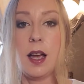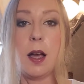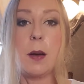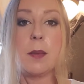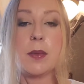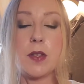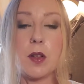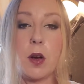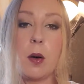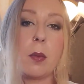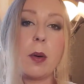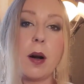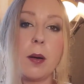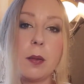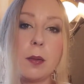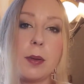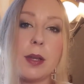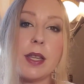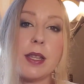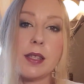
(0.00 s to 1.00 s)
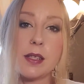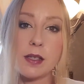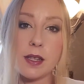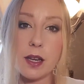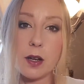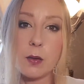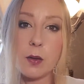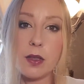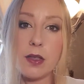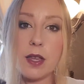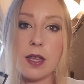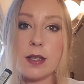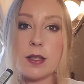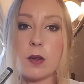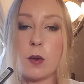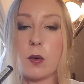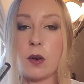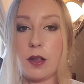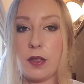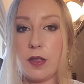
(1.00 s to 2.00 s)
so I'll probably stick with this
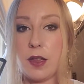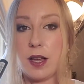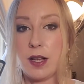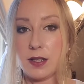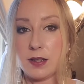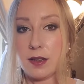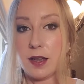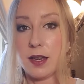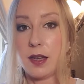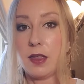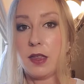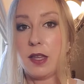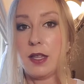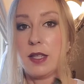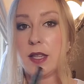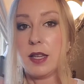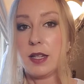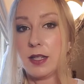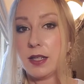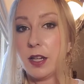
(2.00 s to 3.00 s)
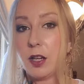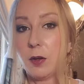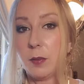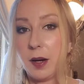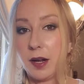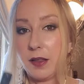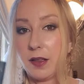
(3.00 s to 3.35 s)
or things like this until my